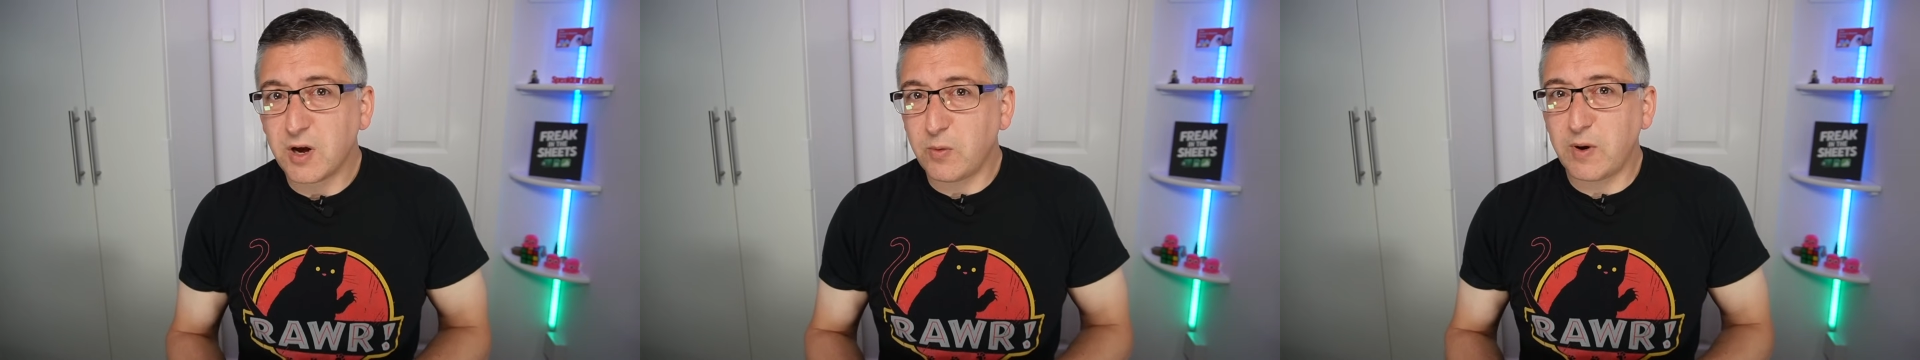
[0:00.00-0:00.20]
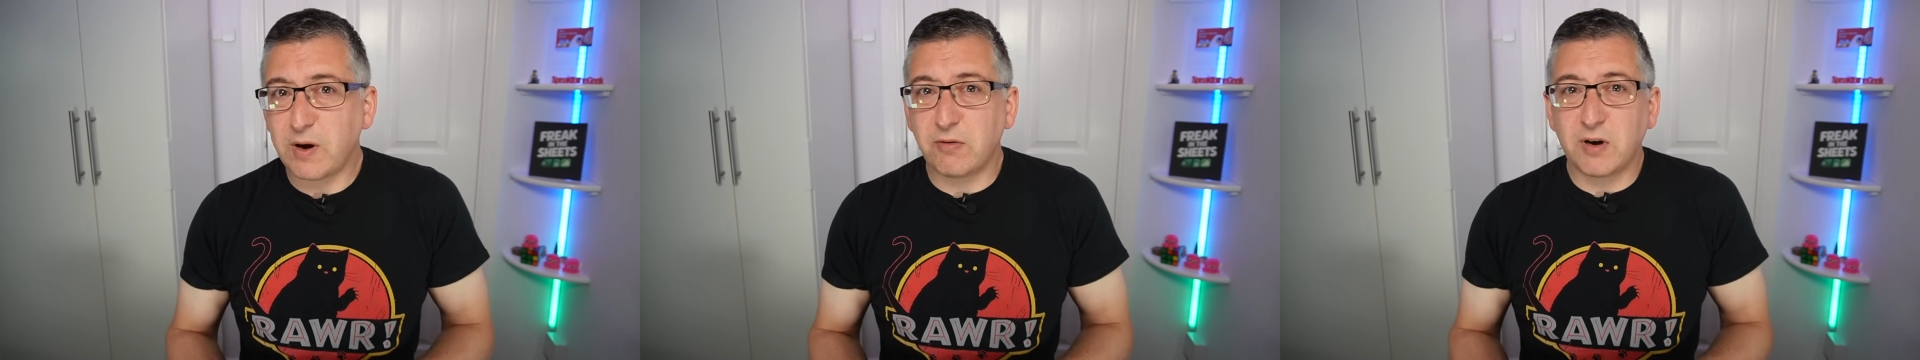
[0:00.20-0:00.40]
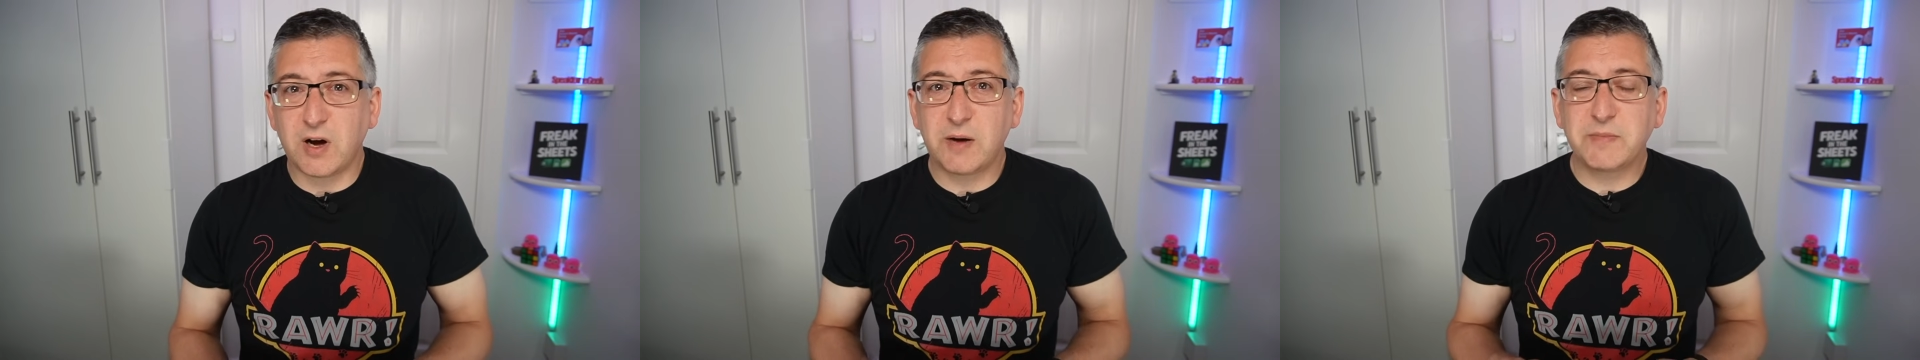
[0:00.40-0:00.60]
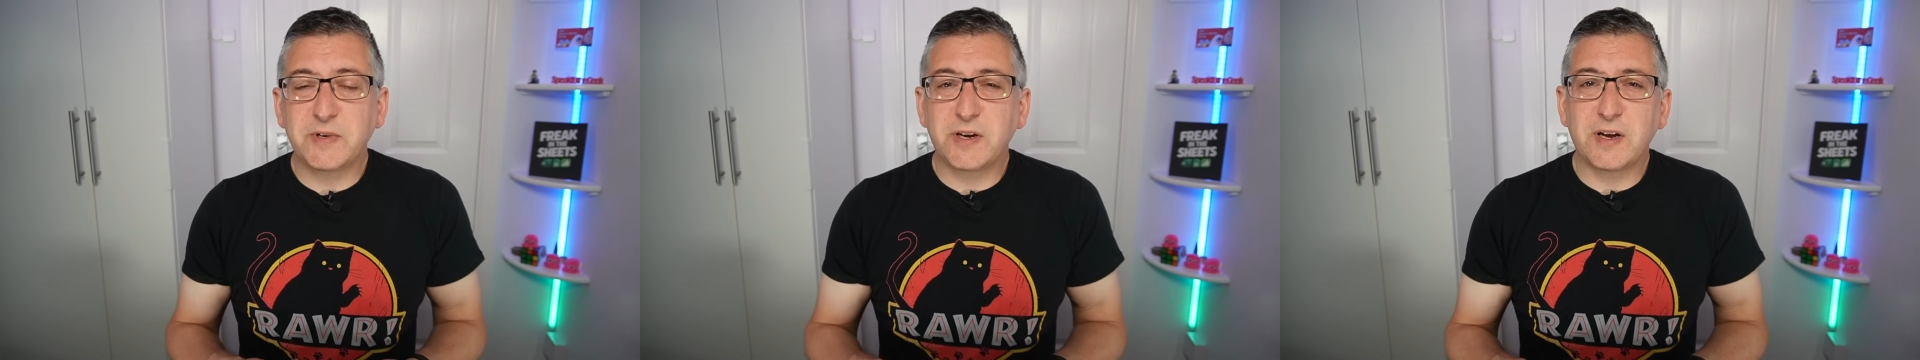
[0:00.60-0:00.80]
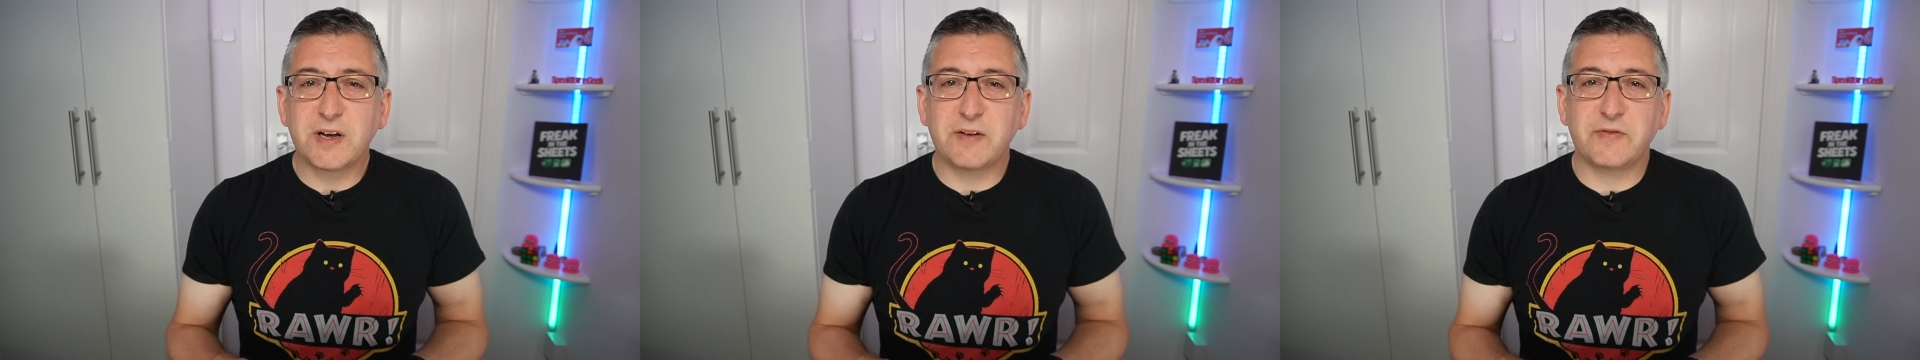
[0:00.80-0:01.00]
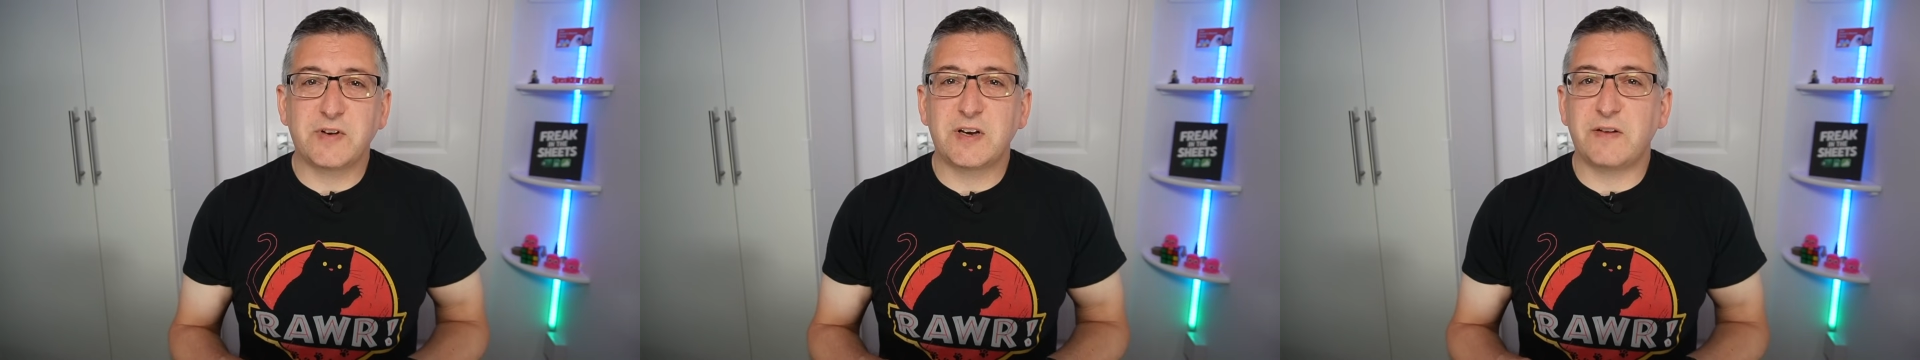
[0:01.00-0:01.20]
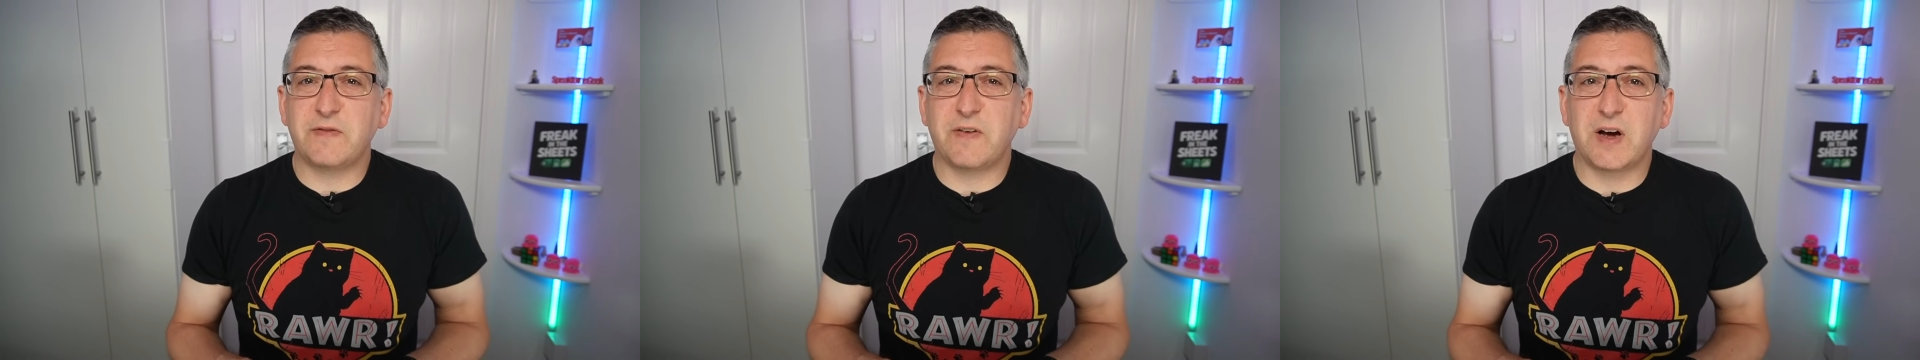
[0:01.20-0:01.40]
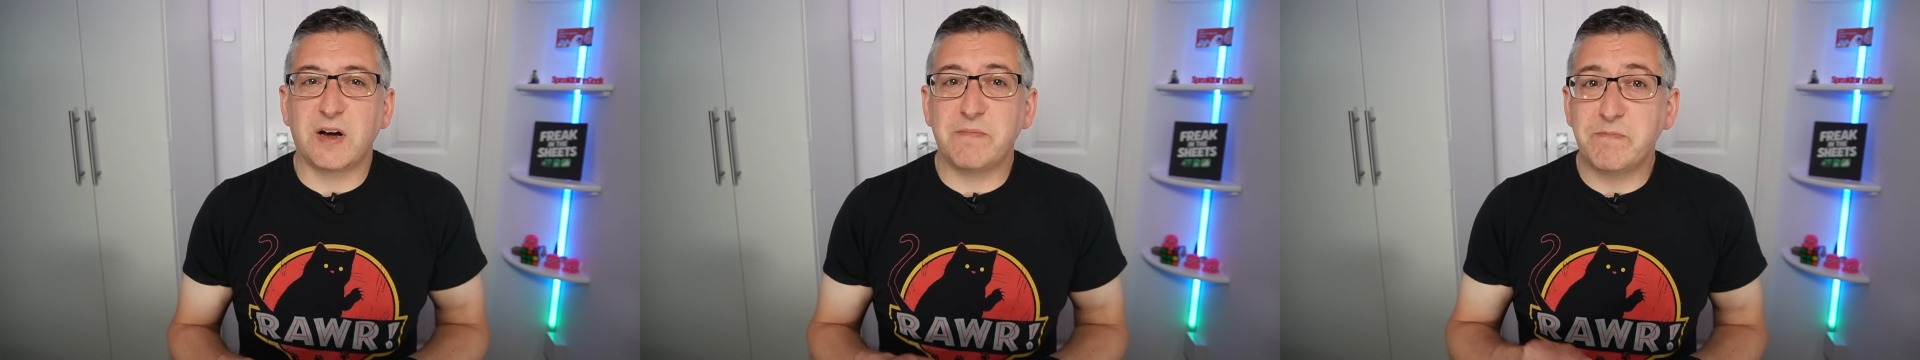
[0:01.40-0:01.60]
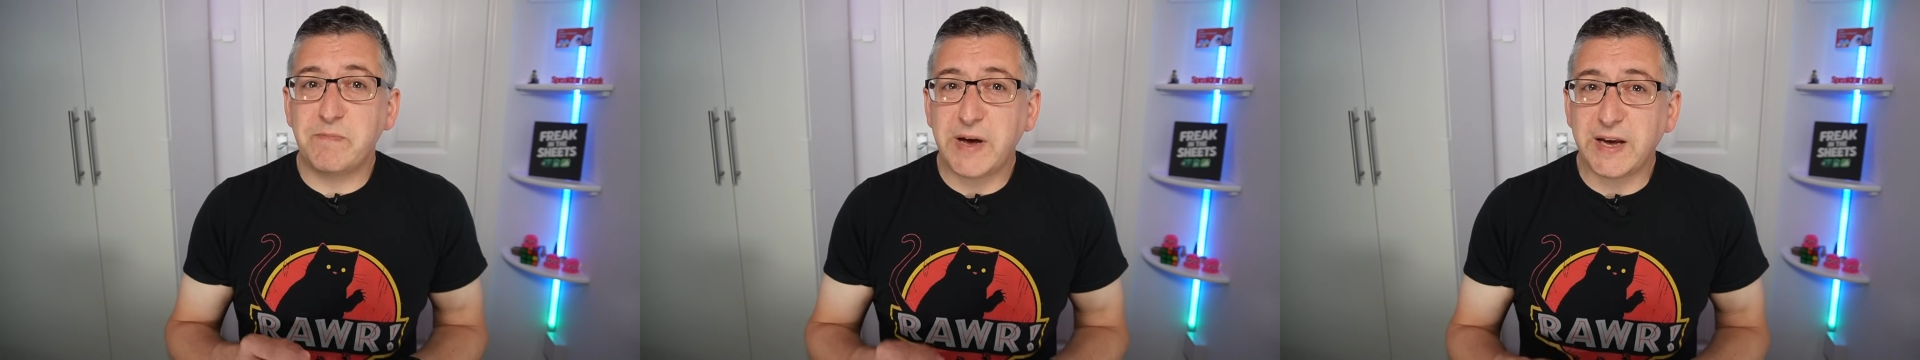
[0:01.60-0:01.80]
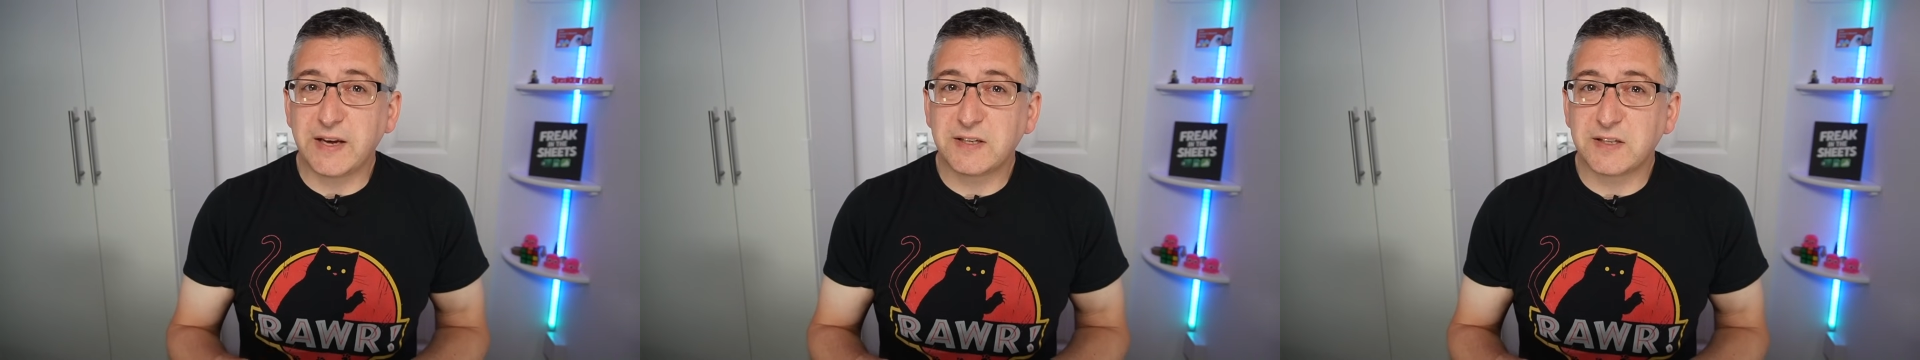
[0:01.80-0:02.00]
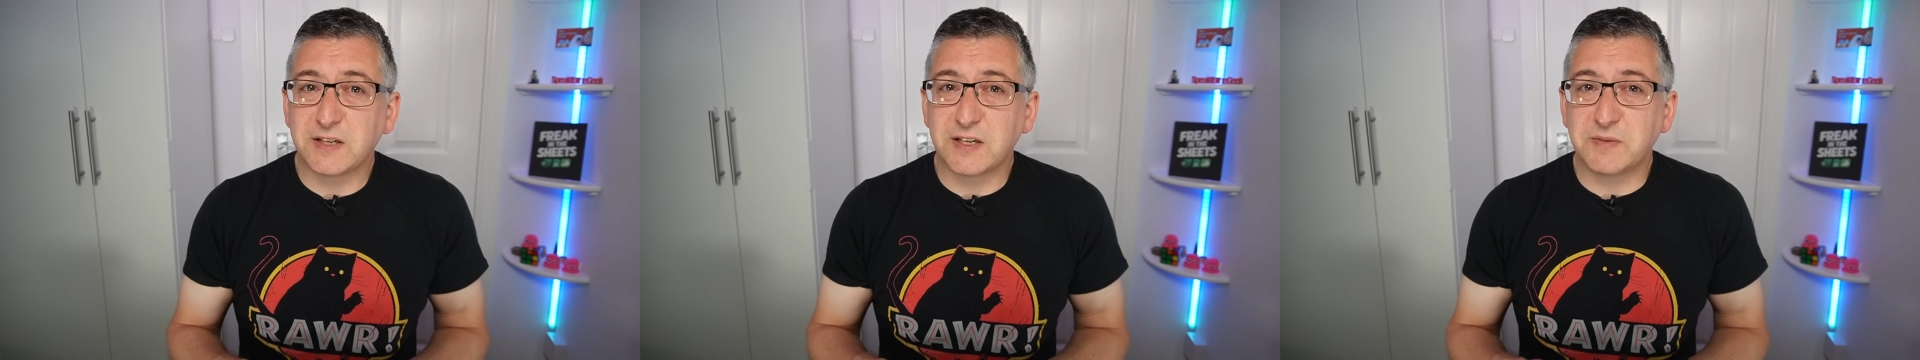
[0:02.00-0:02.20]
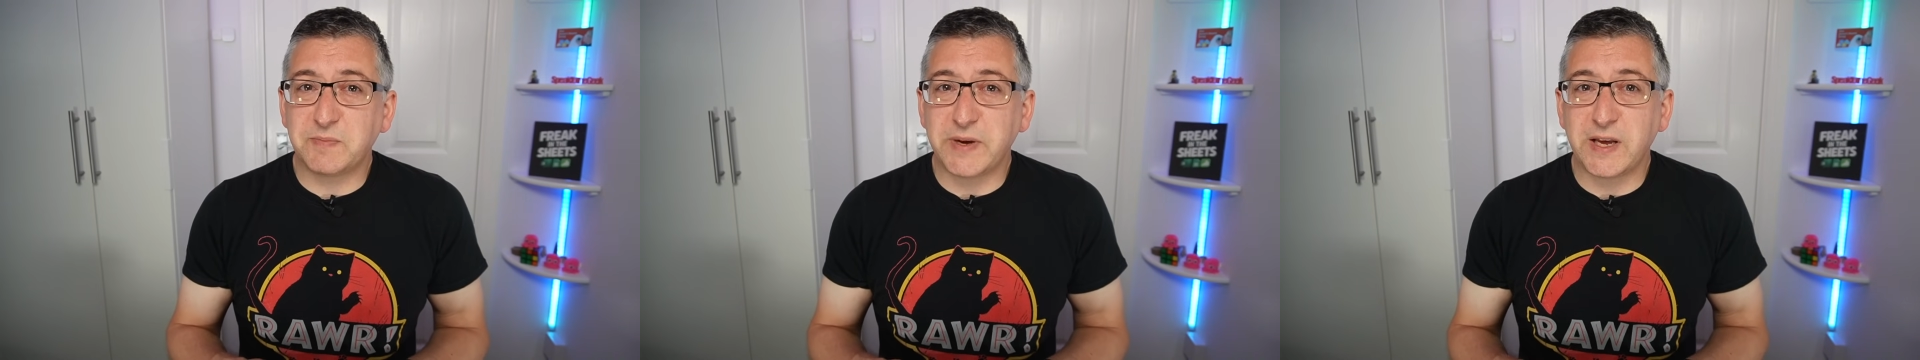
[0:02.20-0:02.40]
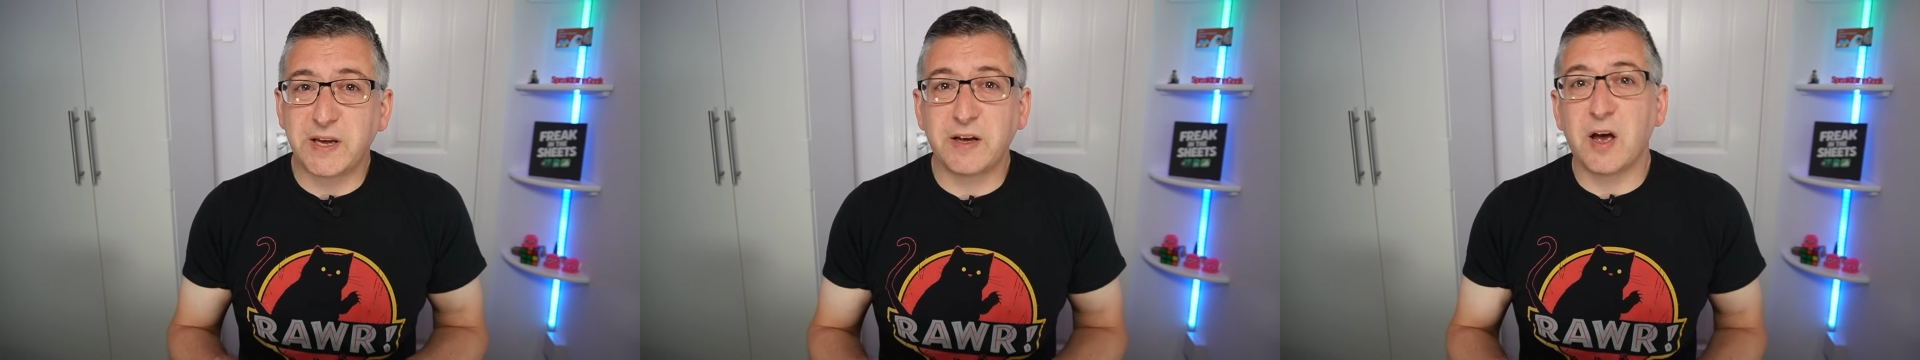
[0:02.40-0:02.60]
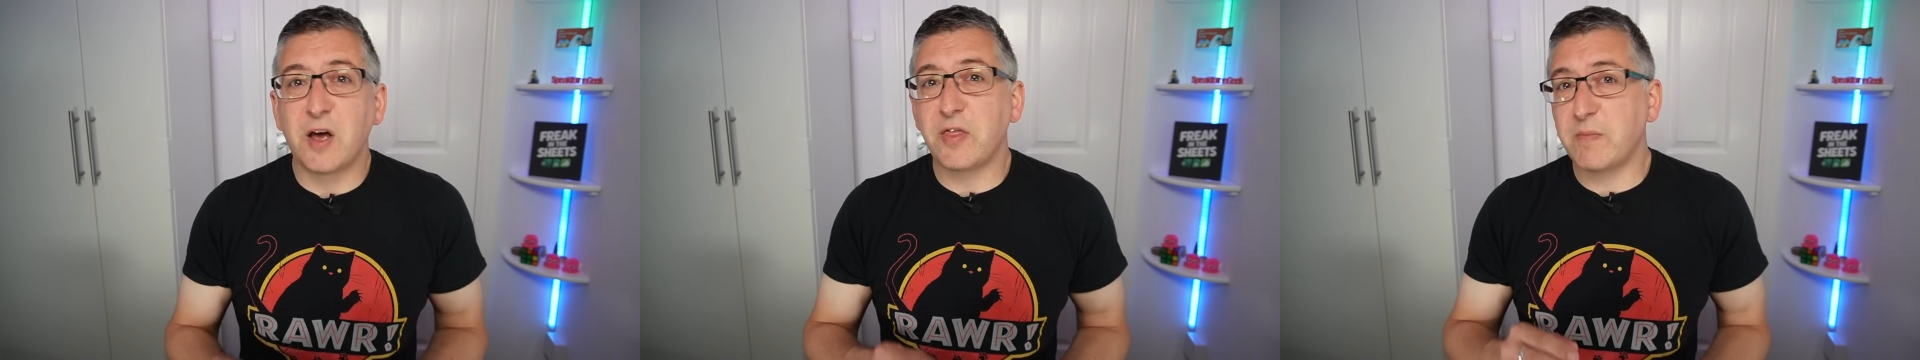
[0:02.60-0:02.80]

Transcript: Well, I'm gonna have to define best as being